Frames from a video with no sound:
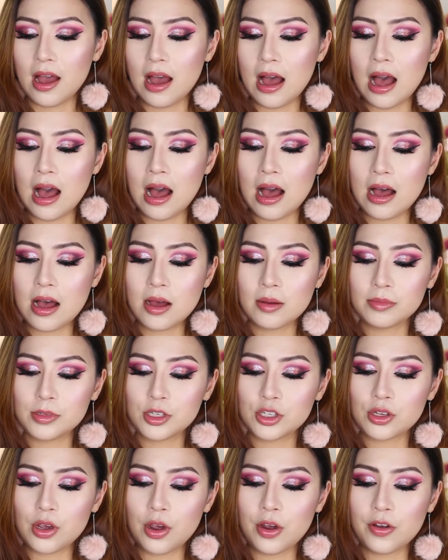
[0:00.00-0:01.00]

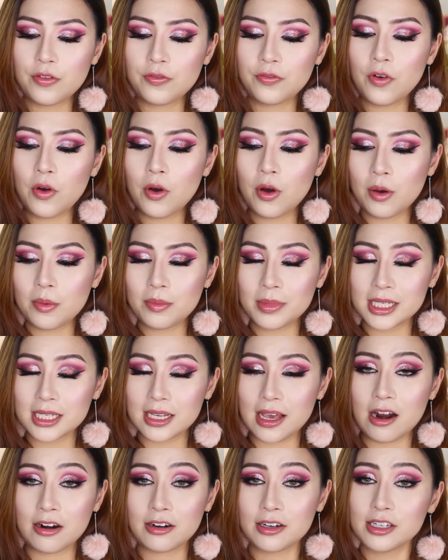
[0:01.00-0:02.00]
So for
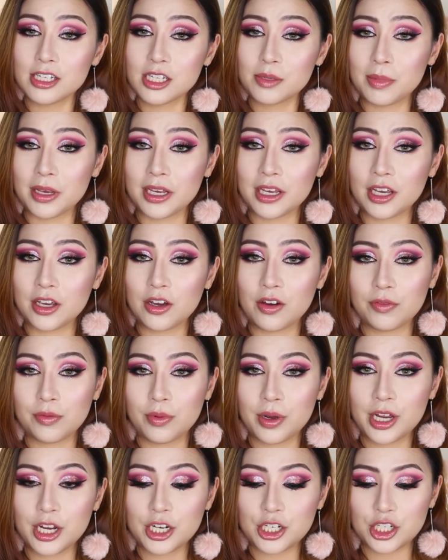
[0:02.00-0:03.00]
mascaras, speaking of
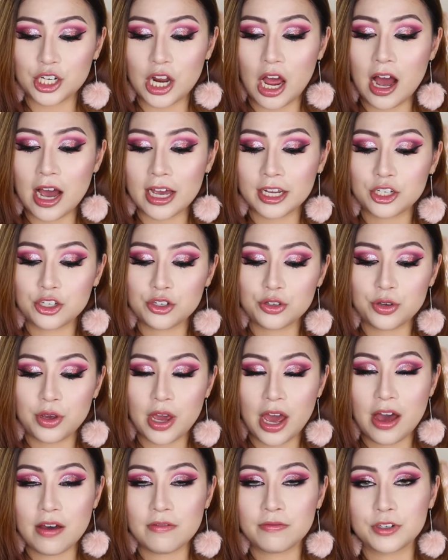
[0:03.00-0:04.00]
which, I do
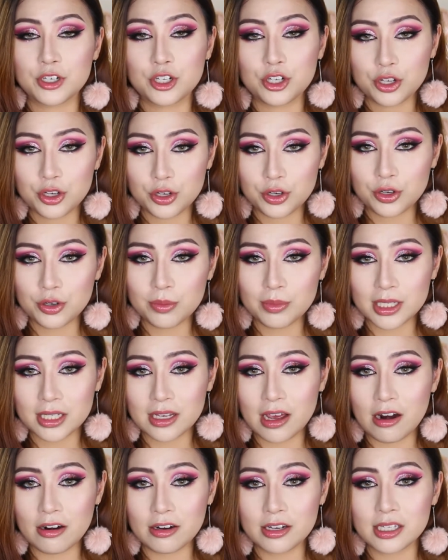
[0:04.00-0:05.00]
have two
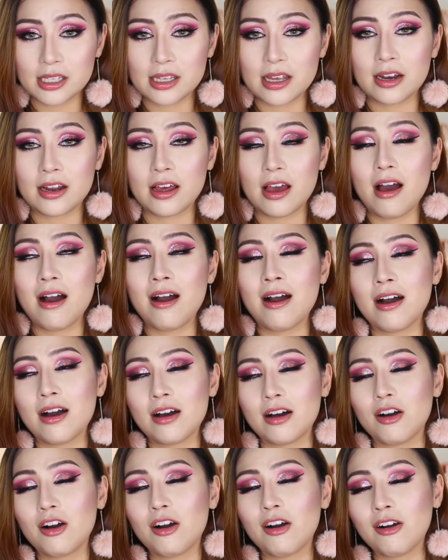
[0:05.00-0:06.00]
mascaras that
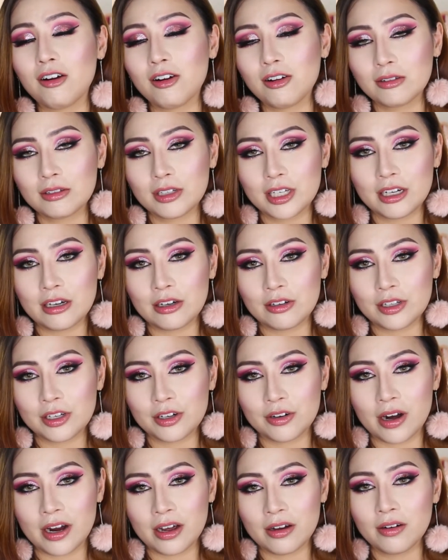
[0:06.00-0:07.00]
are holy
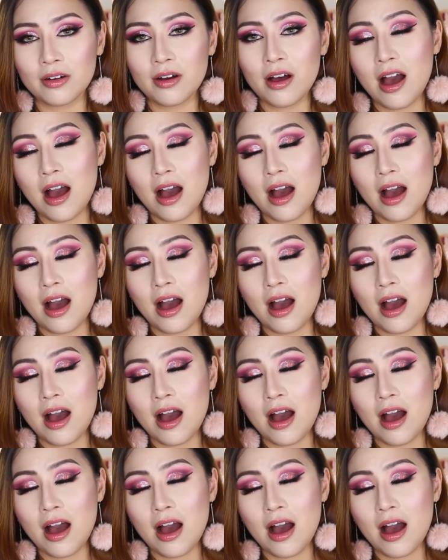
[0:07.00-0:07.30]
grail.